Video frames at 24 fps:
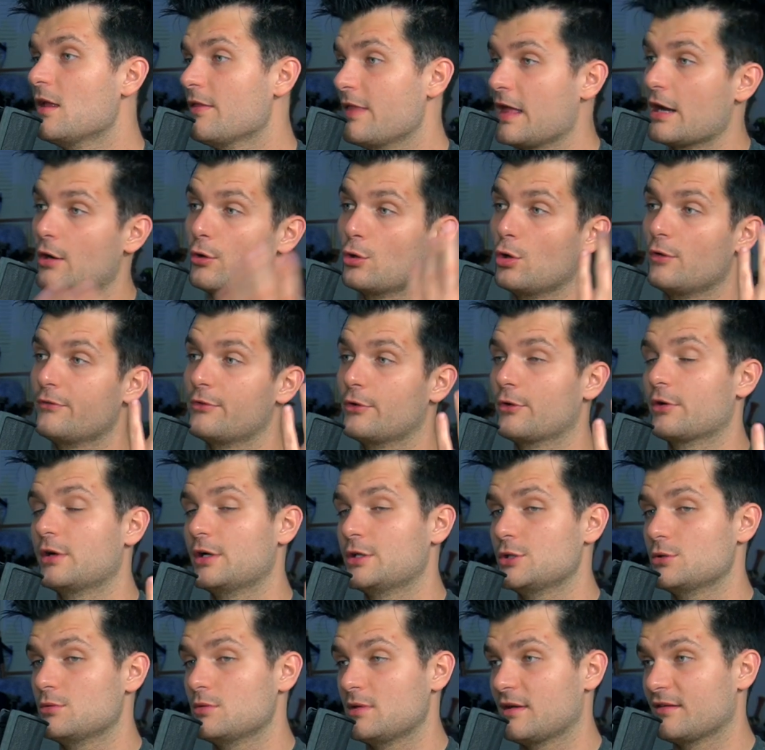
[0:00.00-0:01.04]
They don't know if they're going
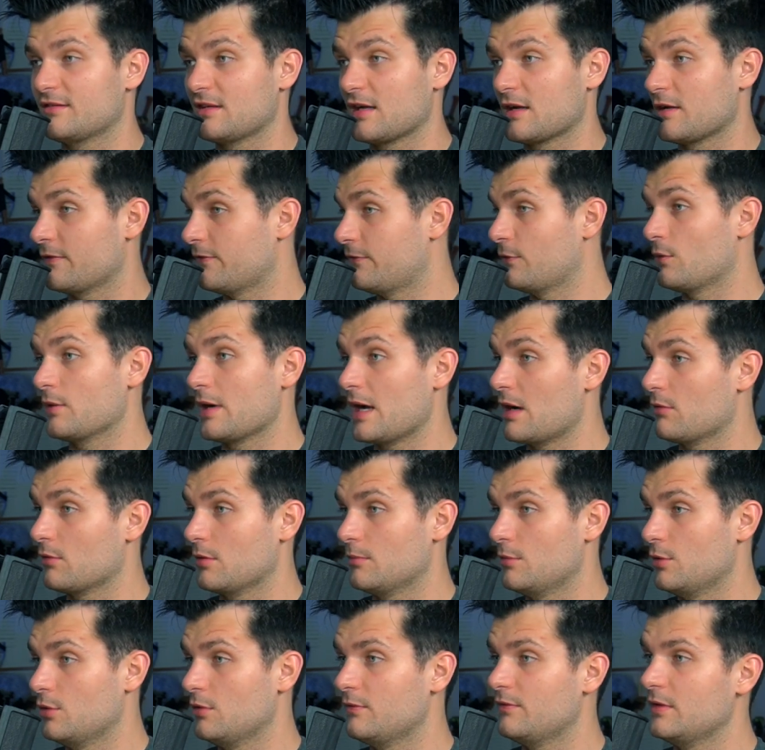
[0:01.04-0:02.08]
to do it as like a
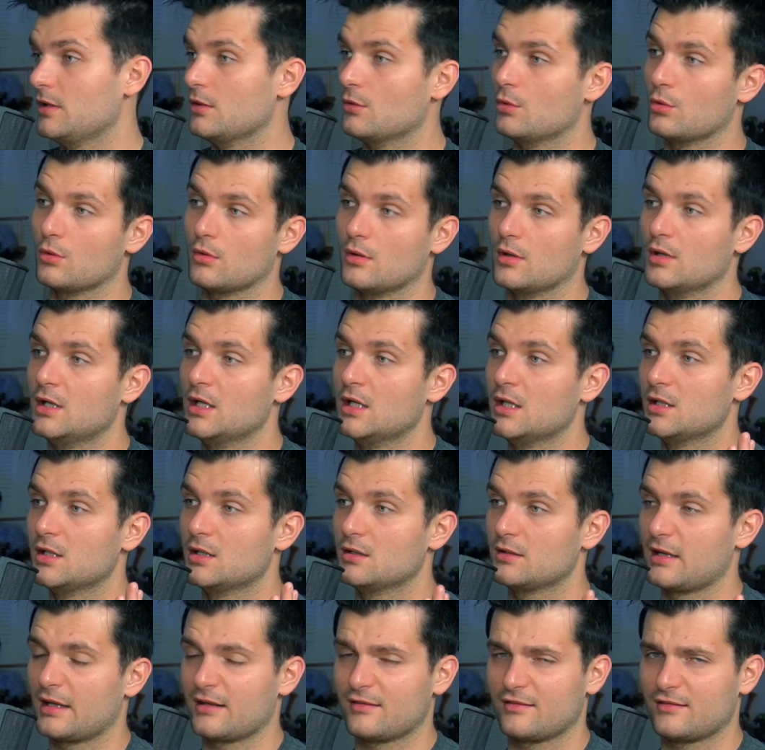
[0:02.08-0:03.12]
4-hour movie or
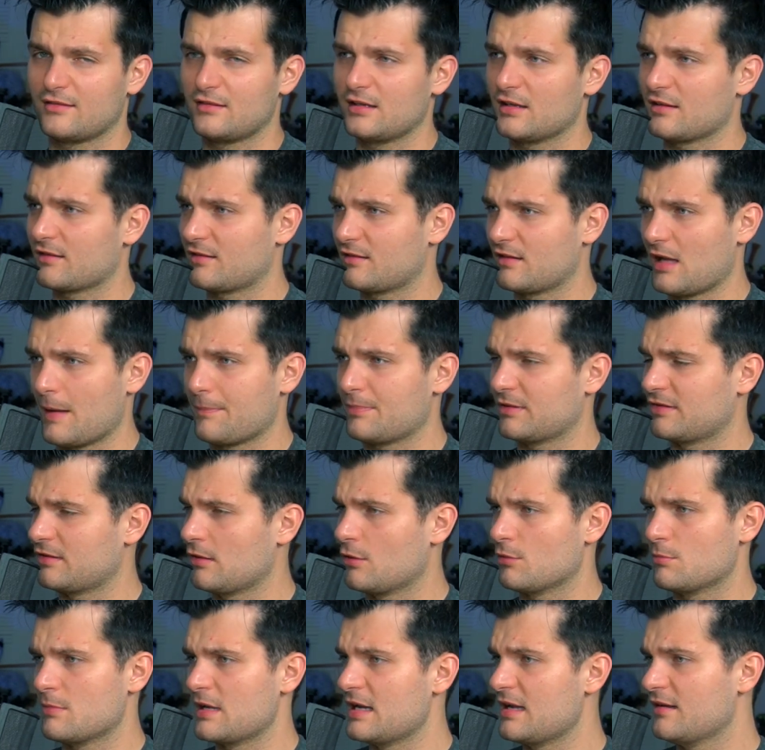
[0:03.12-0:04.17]

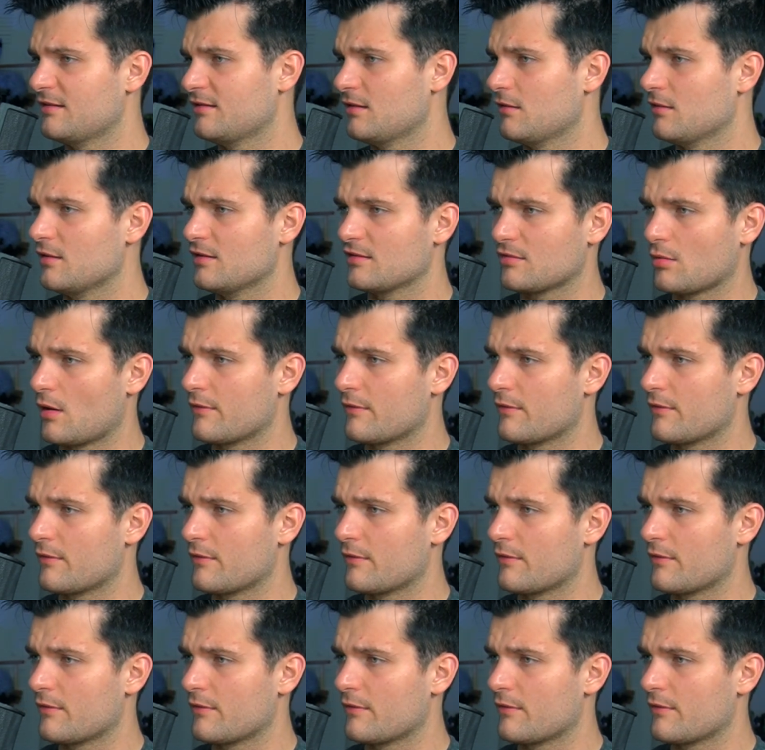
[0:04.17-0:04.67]
6-episode miniseries.